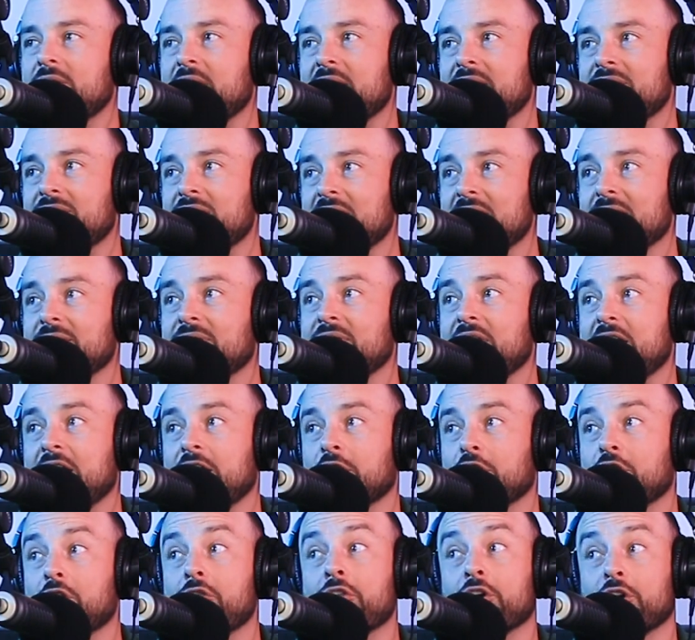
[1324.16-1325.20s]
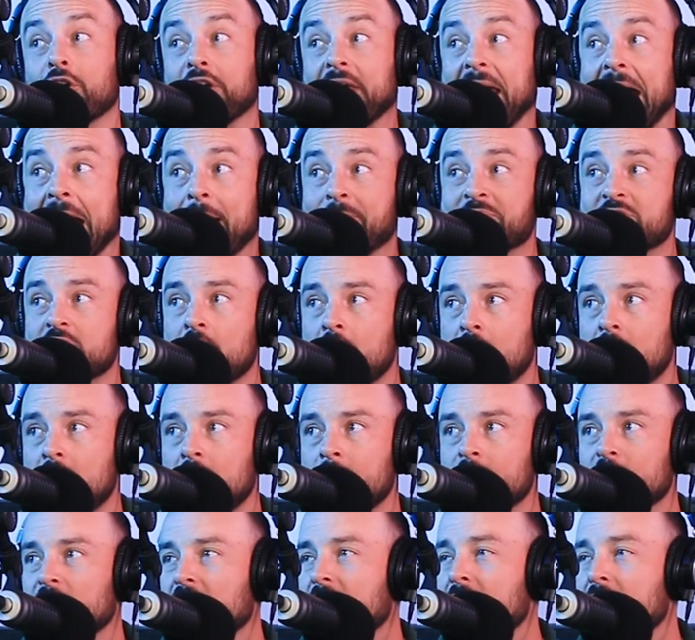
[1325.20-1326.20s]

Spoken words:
they think their gaps are,